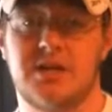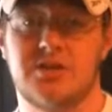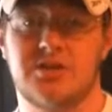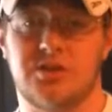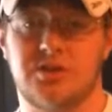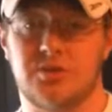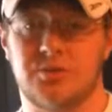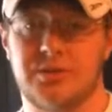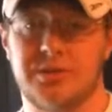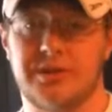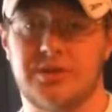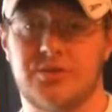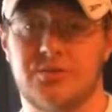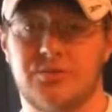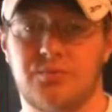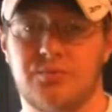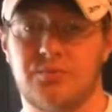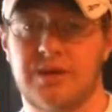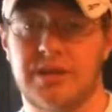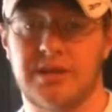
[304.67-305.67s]
so that we
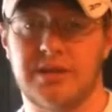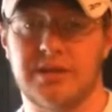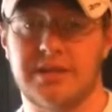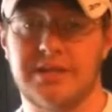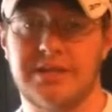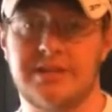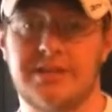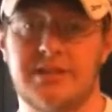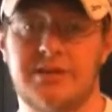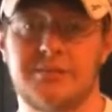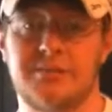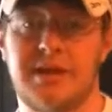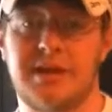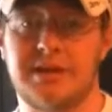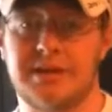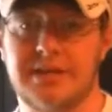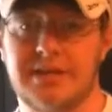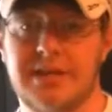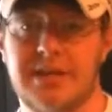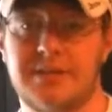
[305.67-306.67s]
can regulate them
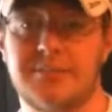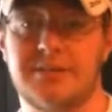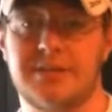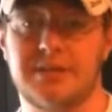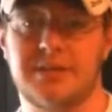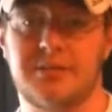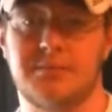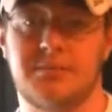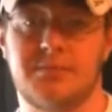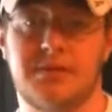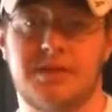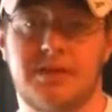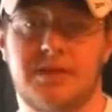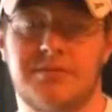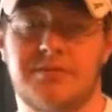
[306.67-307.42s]
and keep them